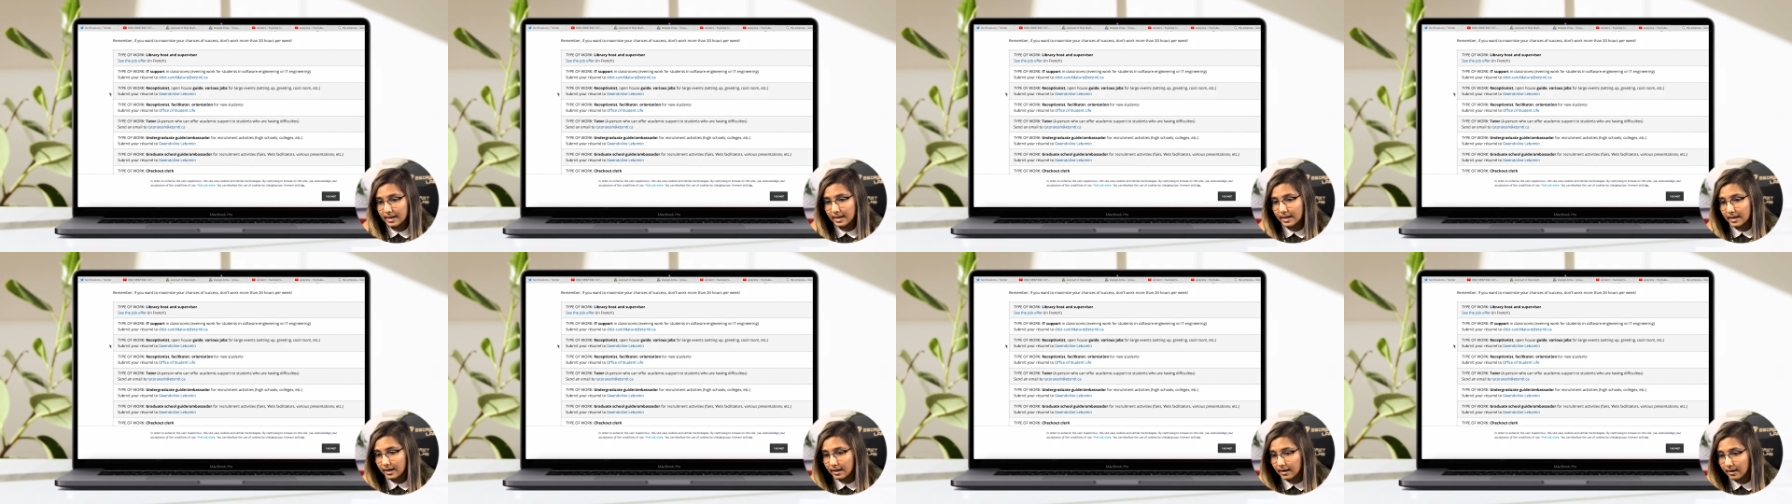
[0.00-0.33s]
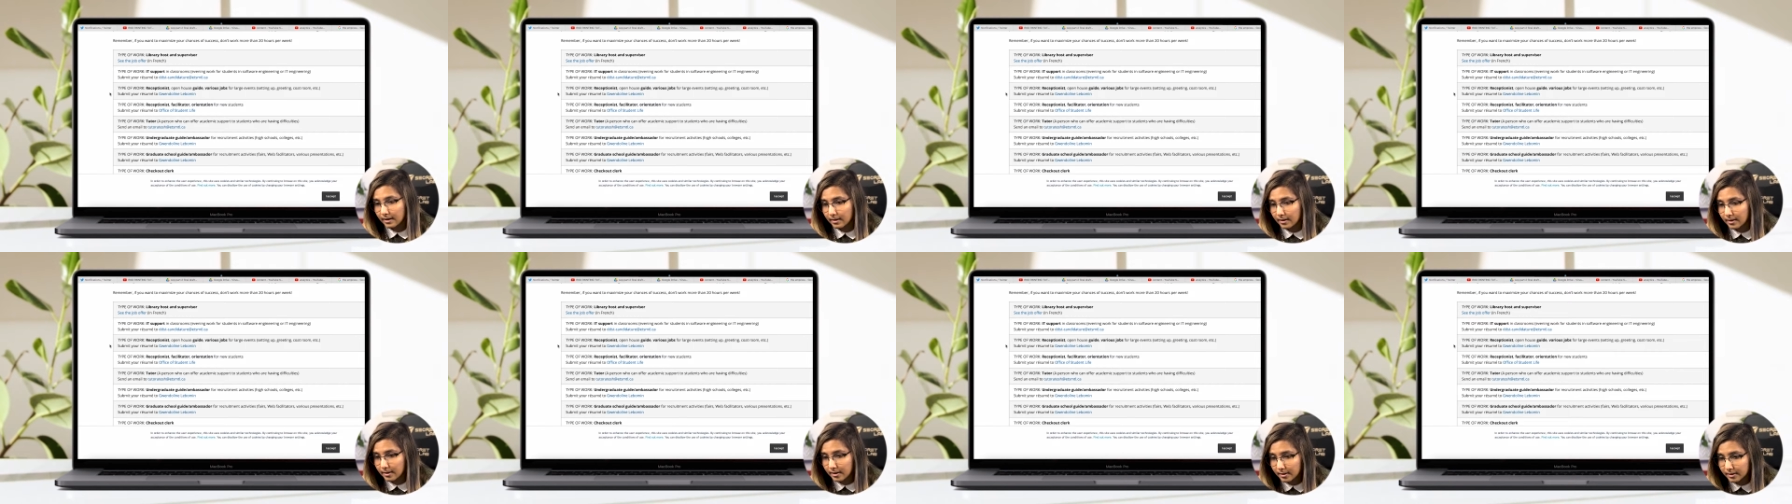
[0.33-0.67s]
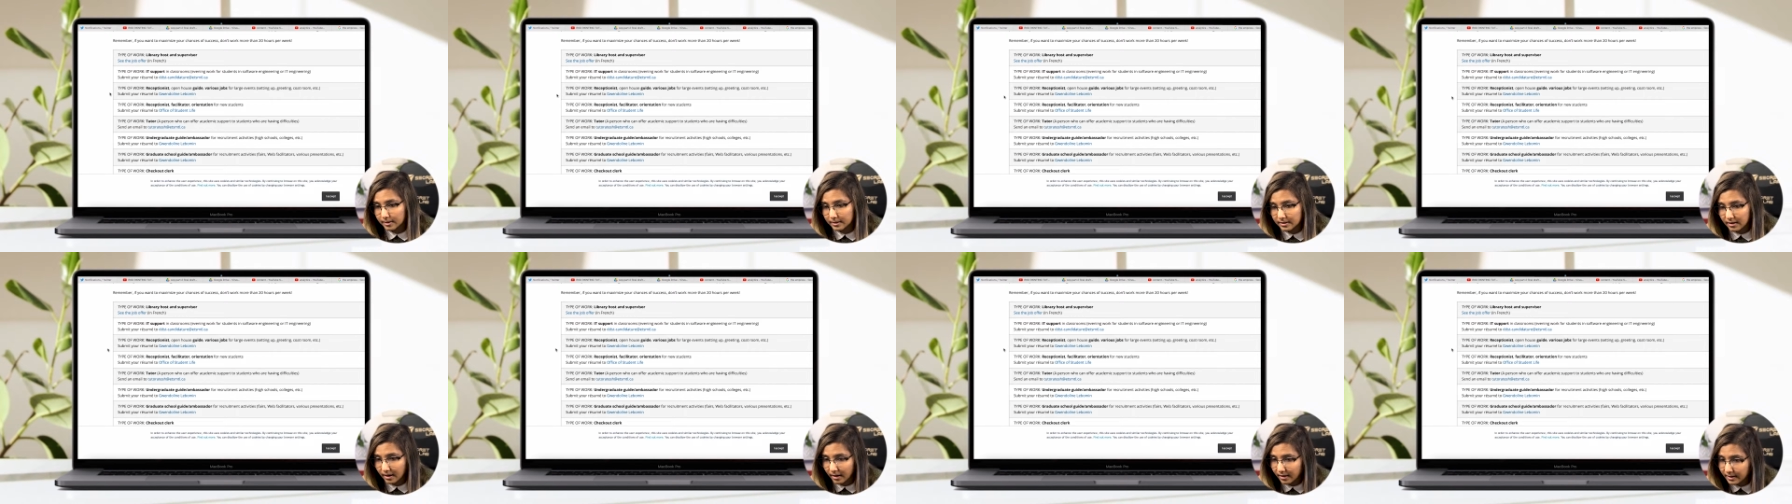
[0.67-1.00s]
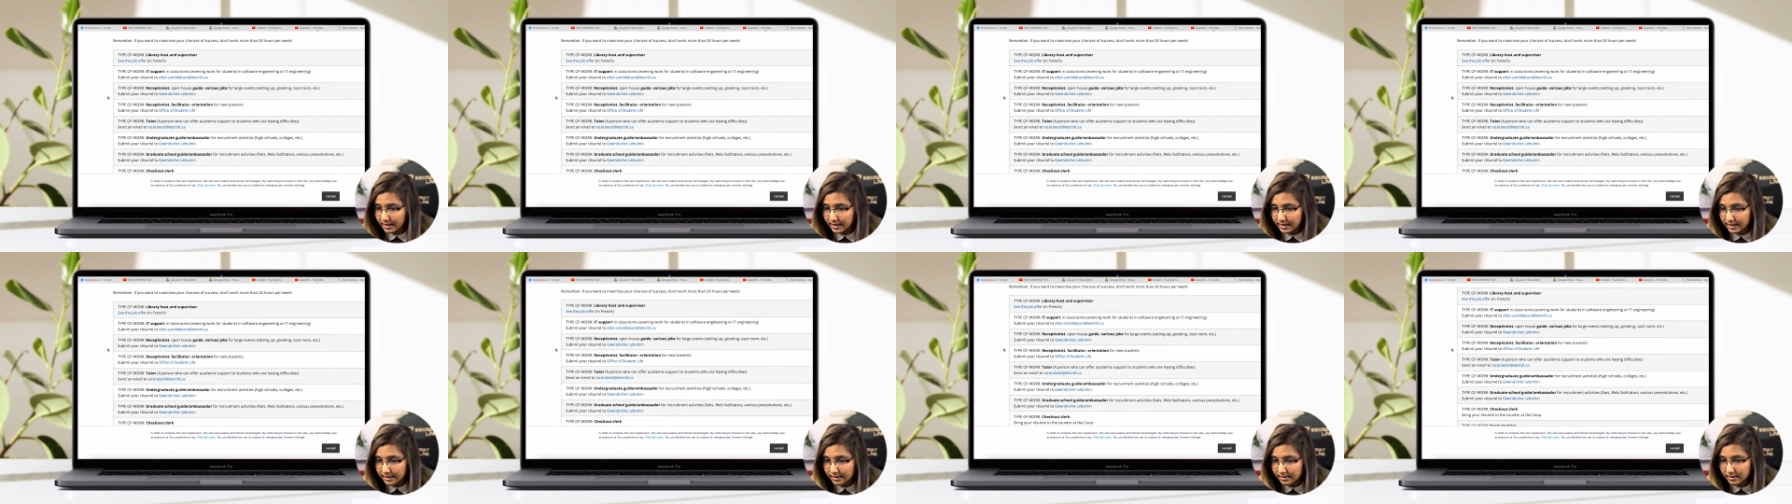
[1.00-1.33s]
uh,
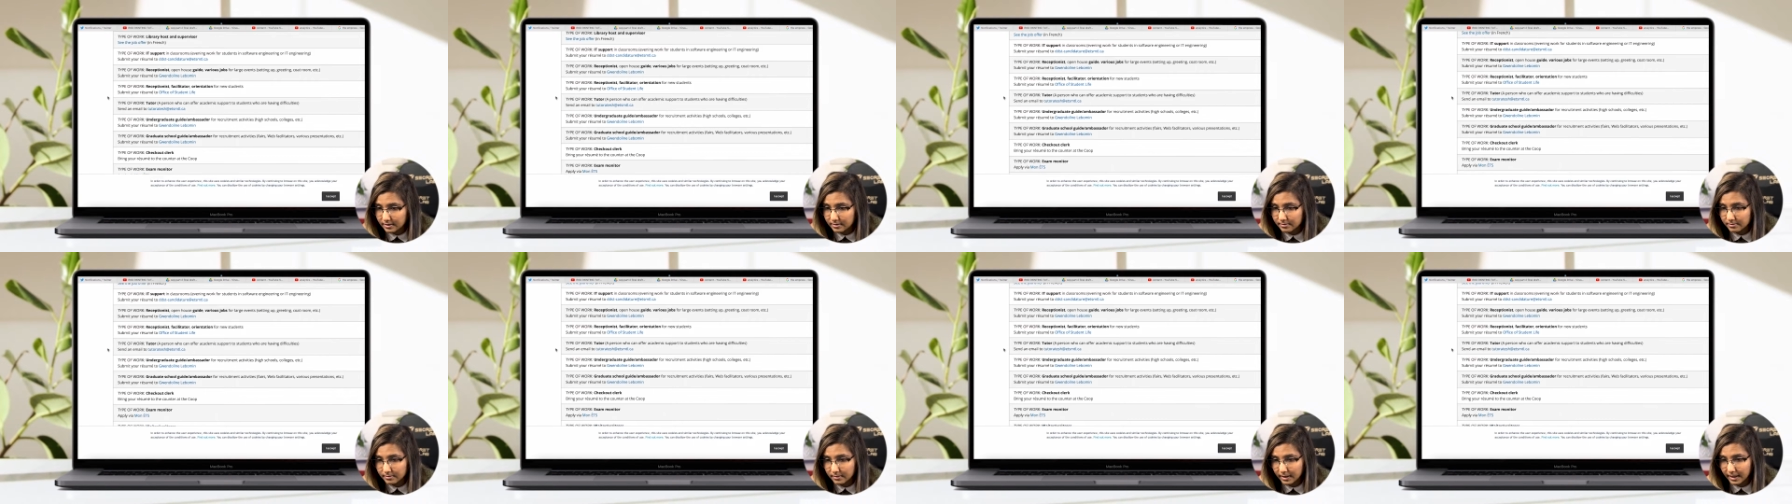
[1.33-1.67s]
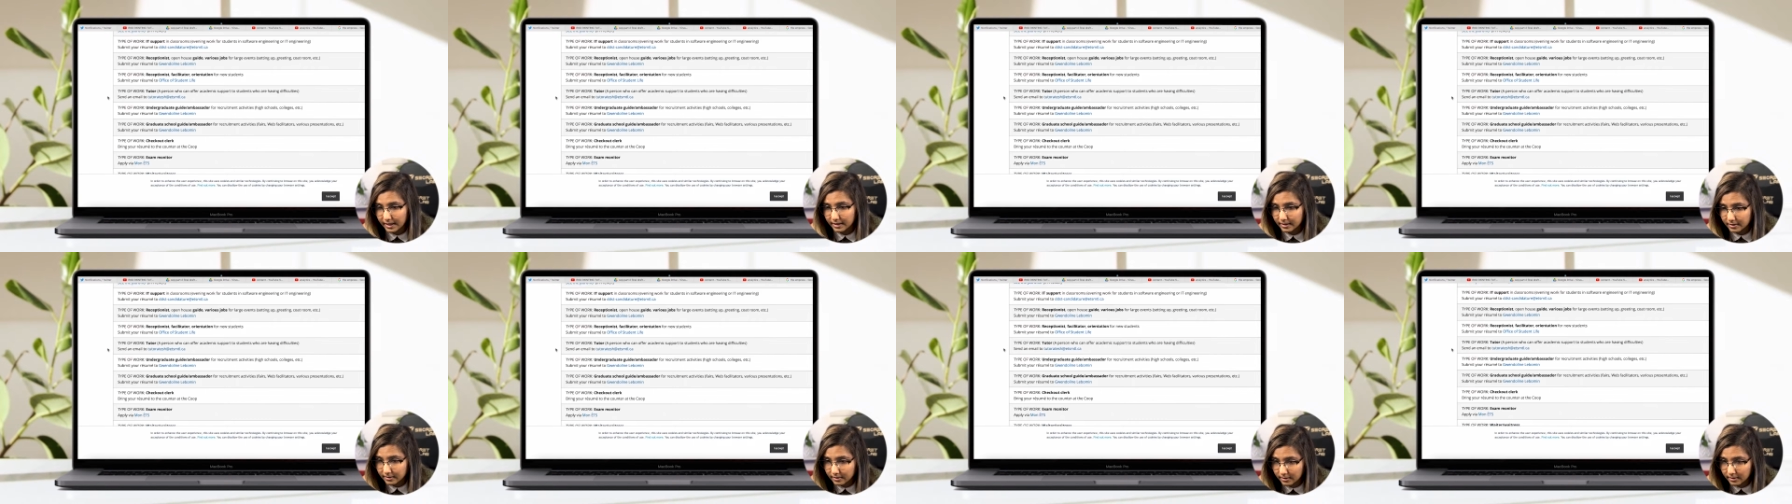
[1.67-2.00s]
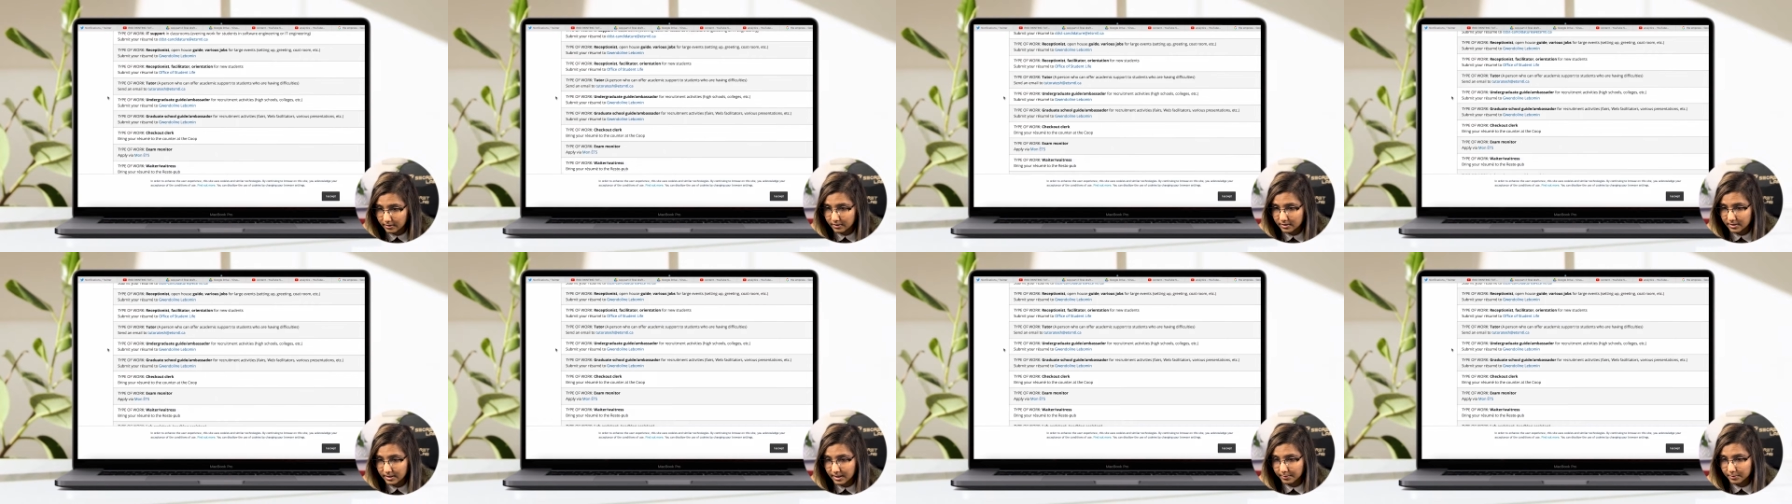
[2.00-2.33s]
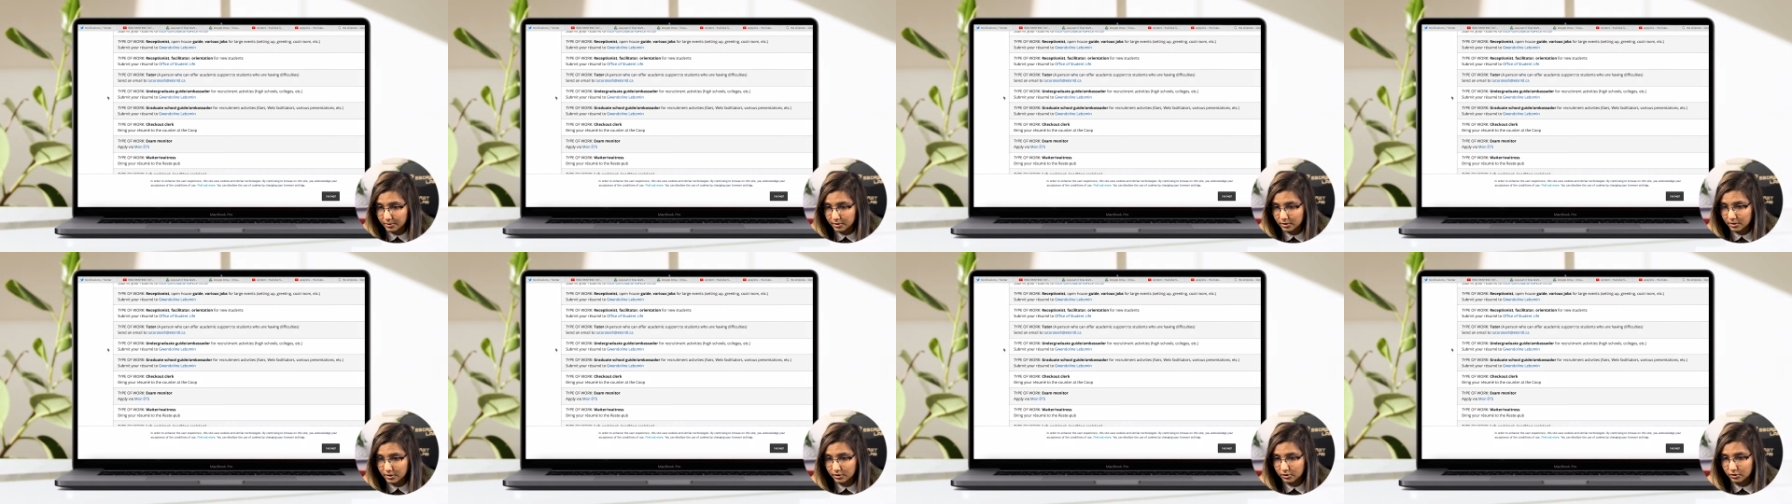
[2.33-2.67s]
guide, another
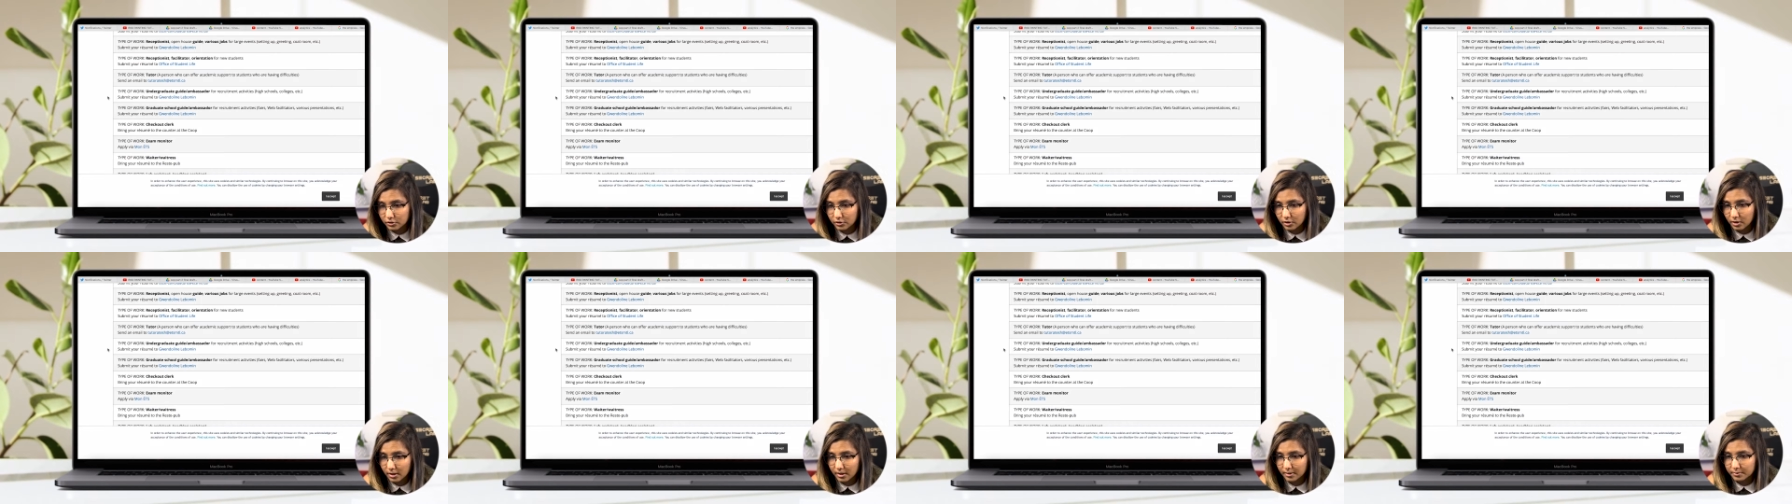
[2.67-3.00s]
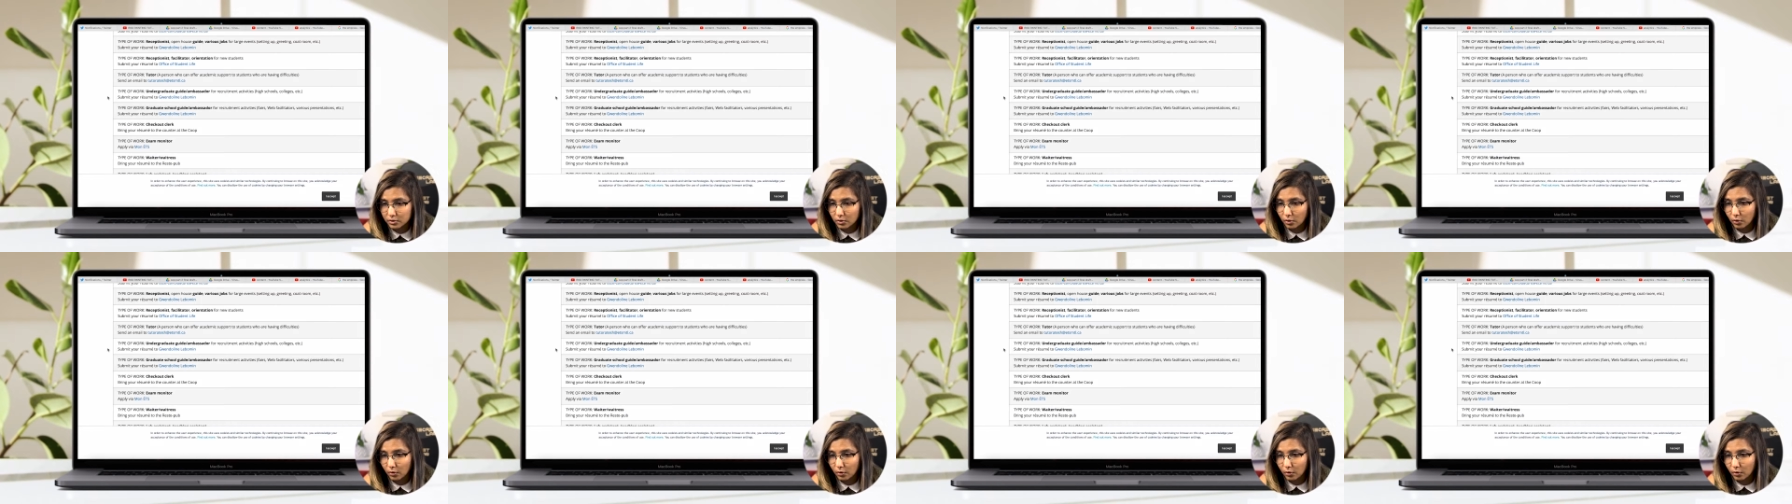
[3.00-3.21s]
receptionist jobs,